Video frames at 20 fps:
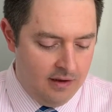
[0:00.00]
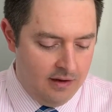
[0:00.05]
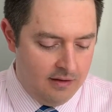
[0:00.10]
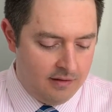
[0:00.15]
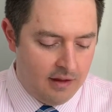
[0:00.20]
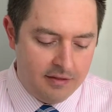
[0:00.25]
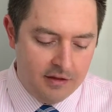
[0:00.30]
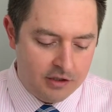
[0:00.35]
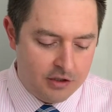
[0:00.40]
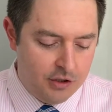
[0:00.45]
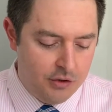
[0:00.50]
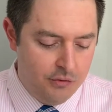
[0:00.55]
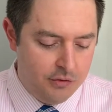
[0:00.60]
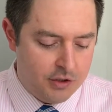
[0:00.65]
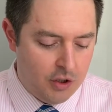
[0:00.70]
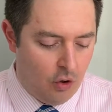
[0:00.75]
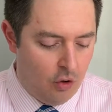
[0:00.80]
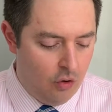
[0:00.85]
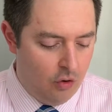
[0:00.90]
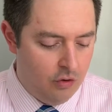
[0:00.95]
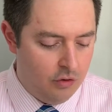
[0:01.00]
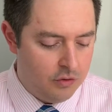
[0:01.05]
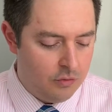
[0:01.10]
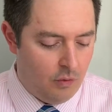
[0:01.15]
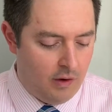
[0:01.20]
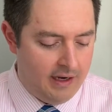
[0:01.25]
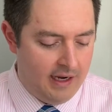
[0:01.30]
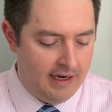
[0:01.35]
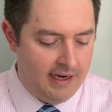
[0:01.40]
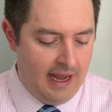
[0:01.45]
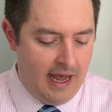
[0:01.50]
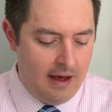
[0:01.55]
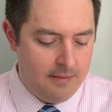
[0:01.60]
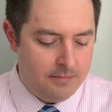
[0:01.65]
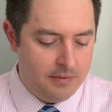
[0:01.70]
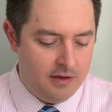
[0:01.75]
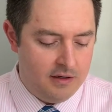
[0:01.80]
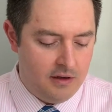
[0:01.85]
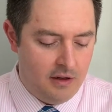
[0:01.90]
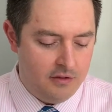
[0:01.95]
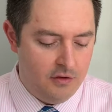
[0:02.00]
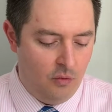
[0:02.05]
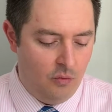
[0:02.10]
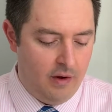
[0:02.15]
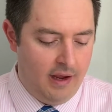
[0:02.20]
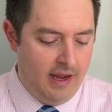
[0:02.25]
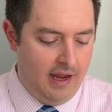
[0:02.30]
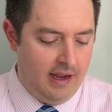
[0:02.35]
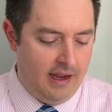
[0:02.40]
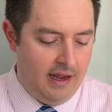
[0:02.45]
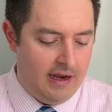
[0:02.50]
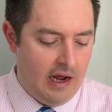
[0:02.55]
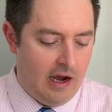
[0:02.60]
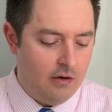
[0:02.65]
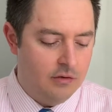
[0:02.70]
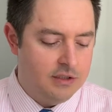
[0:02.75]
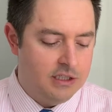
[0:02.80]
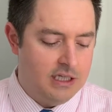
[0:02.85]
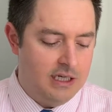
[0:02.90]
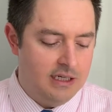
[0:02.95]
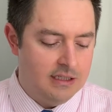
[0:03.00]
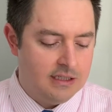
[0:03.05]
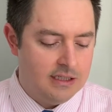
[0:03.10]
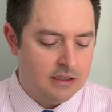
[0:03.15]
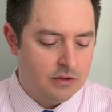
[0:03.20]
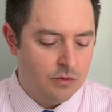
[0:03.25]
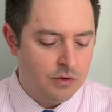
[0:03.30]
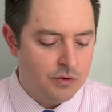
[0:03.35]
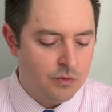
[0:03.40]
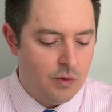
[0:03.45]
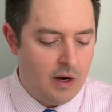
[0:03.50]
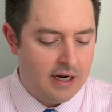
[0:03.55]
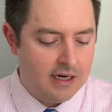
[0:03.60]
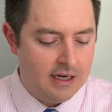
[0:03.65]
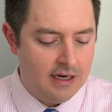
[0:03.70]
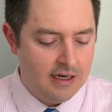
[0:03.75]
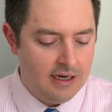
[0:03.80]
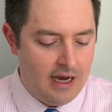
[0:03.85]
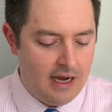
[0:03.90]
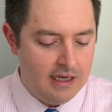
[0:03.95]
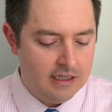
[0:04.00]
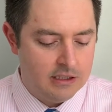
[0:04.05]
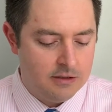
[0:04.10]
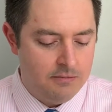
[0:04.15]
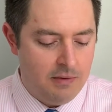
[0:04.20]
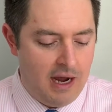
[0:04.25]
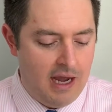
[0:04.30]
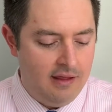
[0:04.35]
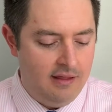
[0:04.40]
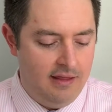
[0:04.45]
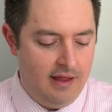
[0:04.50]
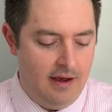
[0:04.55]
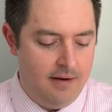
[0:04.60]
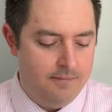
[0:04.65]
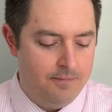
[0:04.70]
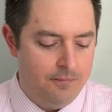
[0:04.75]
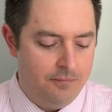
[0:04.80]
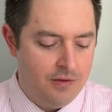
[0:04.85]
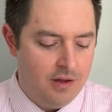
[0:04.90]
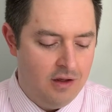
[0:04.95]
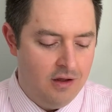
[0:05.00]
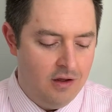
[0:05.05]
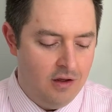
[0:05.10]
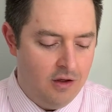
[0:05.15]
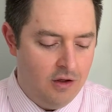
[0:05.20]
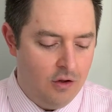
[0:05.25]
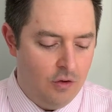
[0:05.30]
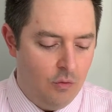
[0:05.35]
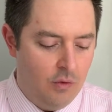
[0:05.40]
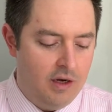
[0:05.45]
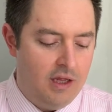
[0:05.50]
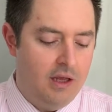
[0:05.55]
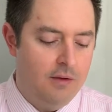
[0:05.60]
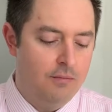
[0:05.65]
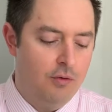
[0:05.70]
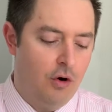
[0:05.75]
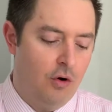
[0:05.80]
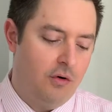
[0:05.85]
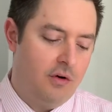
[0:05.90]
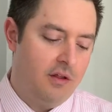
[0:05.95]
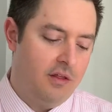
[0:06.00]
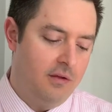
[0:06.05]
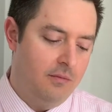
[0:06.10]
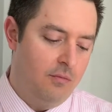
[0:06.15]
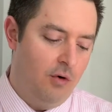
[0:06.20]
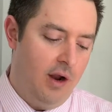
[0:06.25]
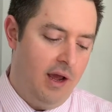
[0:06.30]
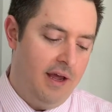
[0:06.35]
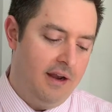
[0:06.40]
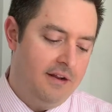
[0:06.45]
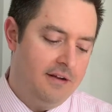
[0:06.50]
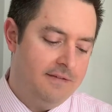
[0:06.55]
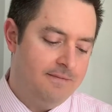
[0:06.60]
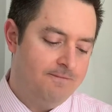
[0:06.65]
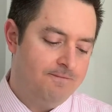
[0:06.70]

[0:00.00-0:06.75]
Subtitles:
Then the two told what had happened on the way and how Jesus was recognized by them when he broke the bread.